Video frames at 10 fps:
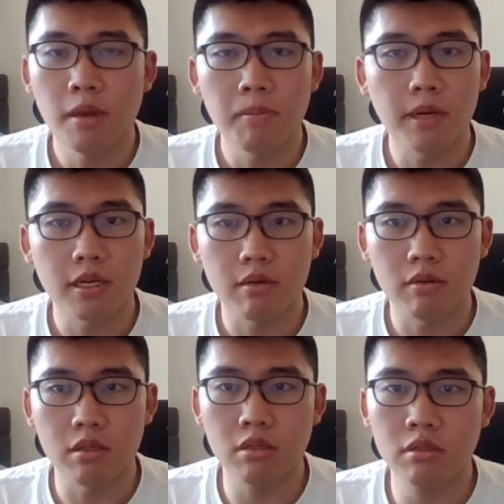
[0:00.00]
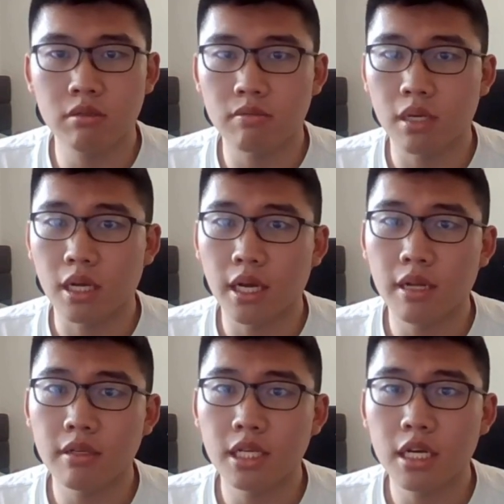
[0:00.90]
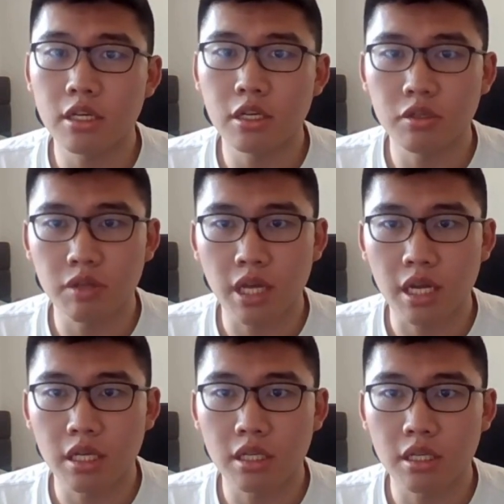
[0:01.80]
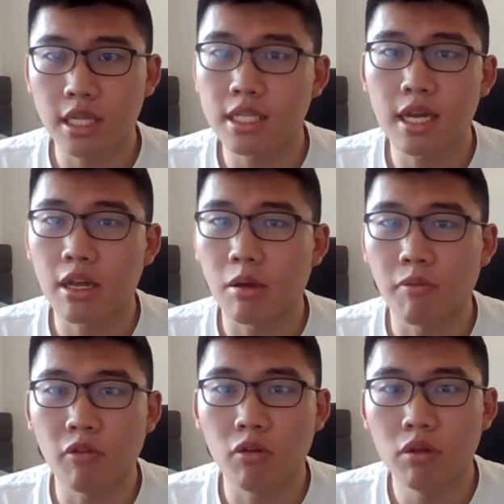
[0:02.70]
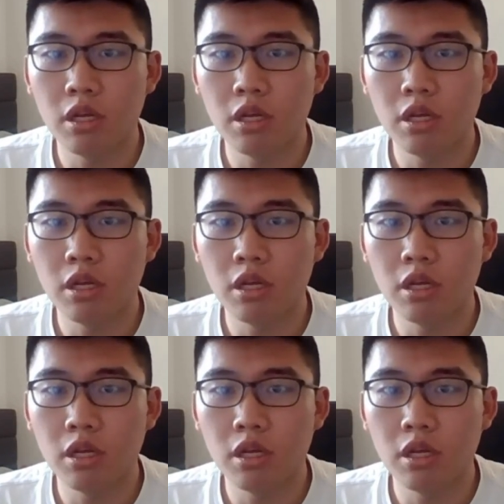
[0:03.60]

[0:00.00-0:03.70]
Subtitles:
But I'm not going to do that. That's not helpful.